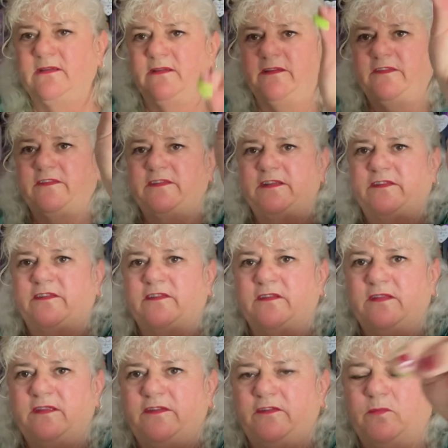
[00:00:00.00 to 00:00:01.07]
sits
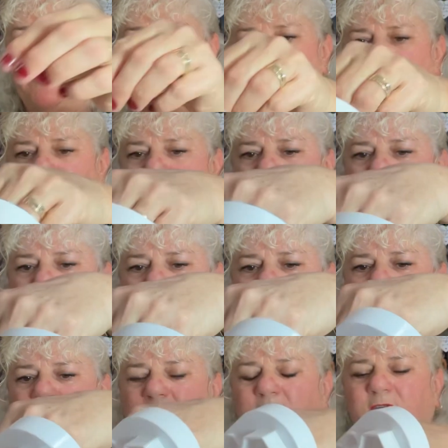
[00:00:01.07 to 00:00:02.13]
this way
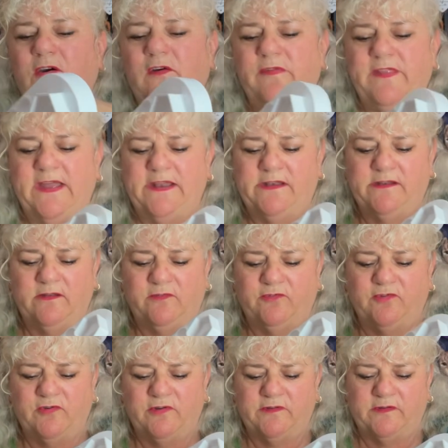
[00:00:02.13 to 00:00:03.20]
on that little
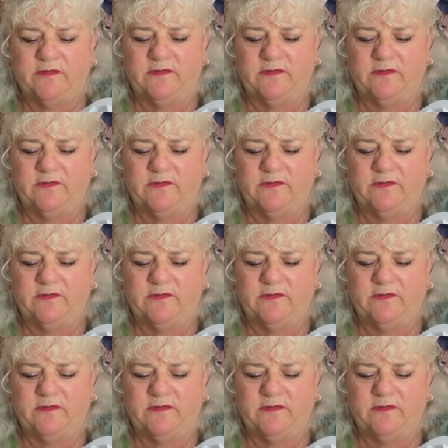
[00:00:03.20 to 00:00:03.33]
dot,